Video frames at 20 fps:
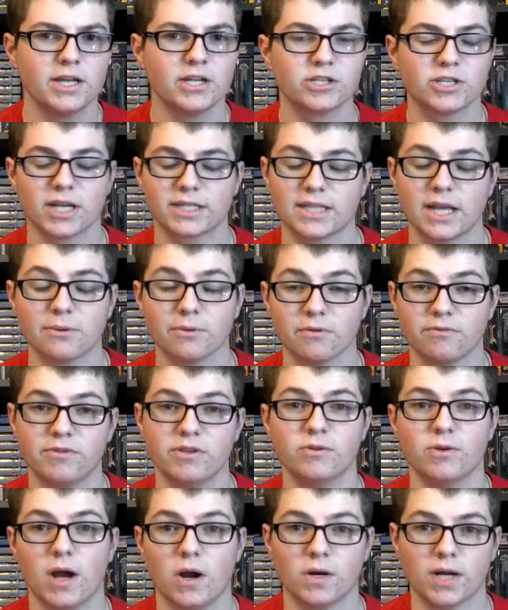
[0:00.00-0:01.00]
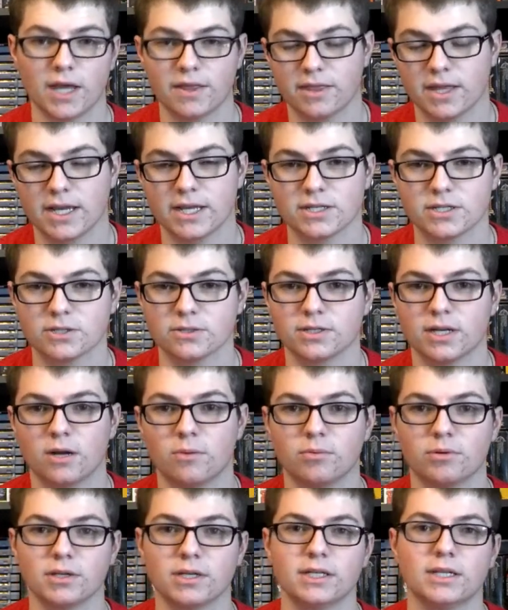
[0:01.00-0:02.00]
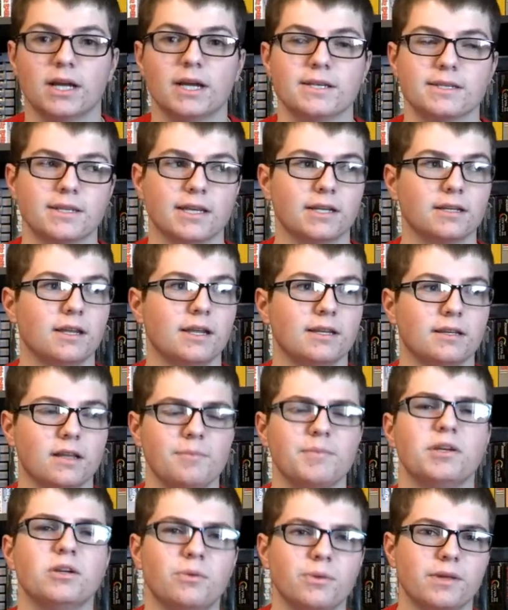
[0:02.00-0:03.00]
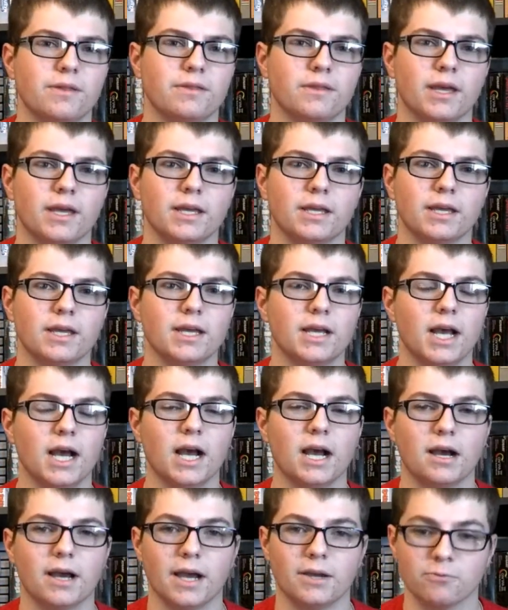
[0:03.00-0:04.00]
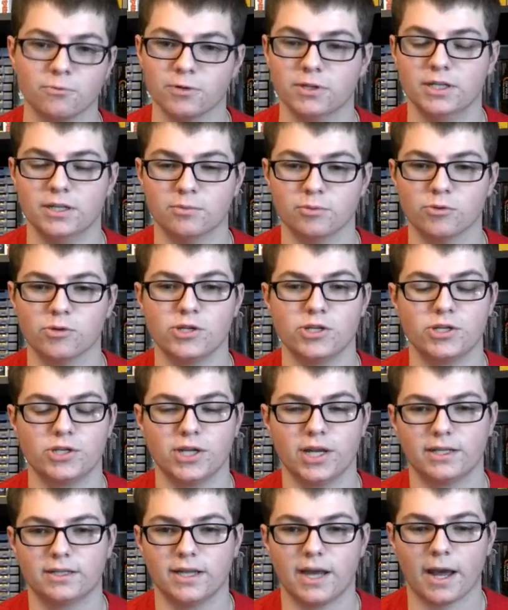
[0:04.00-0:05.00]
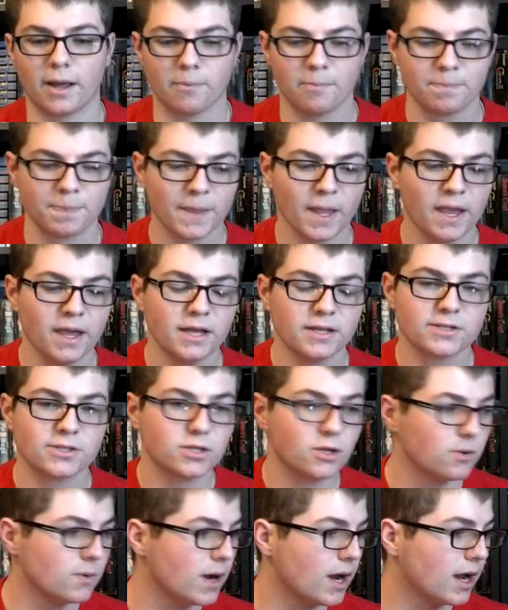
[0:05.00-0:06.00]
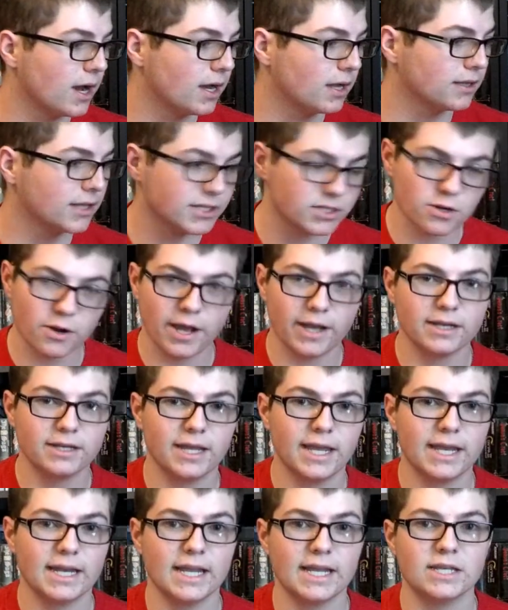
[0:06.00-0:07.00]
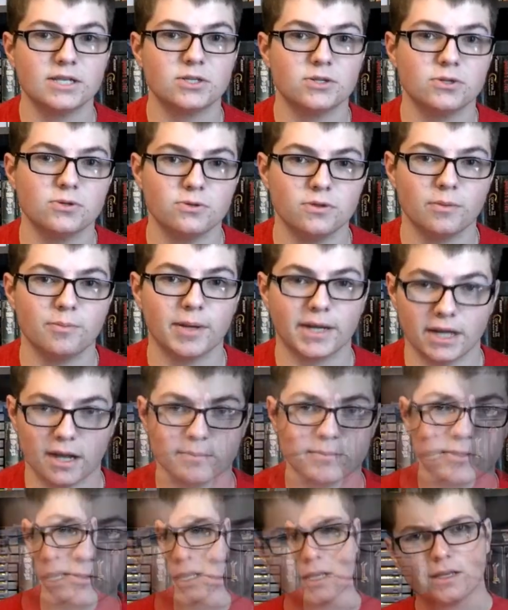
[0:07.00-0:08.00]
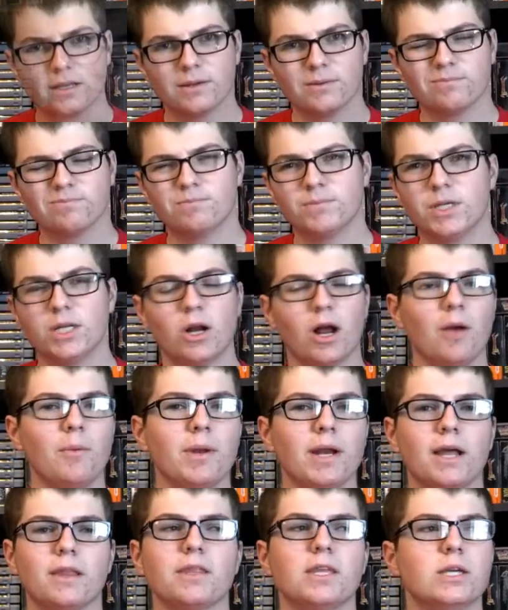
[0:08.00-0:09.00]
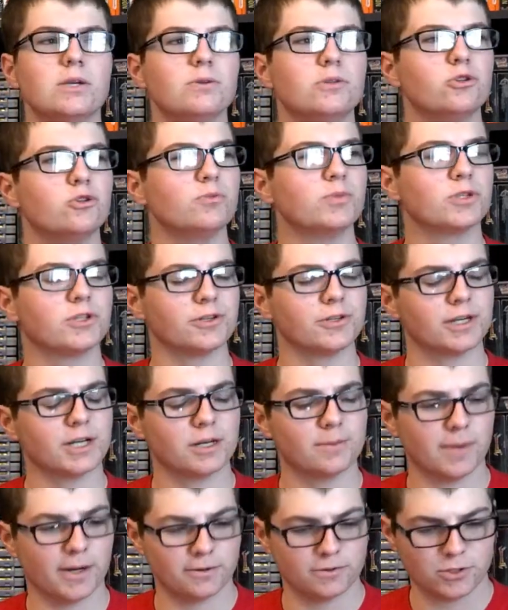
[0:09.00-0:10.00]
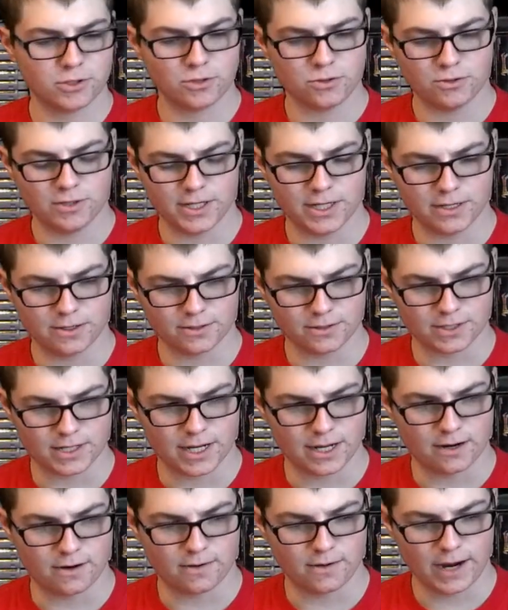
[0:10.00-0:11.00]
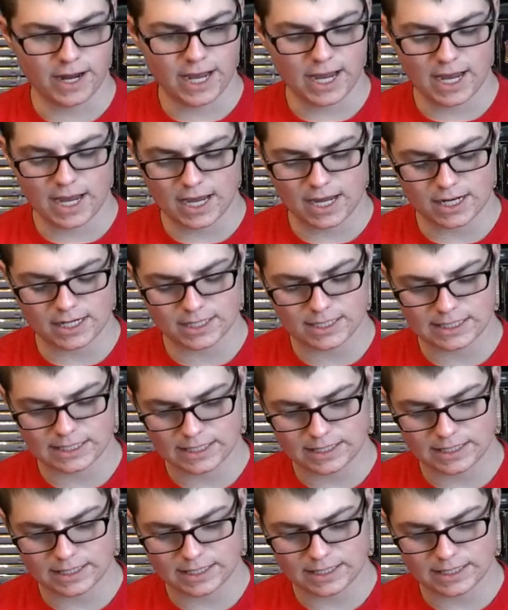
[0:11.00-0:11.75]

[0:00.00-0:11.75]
check that review out. I think it turned out pretty nice, and let me know what you think. I'd really appreciate that. So let's go ahead and get into the pickups. You know, I've been on the YouTube circuit about 2 years now, and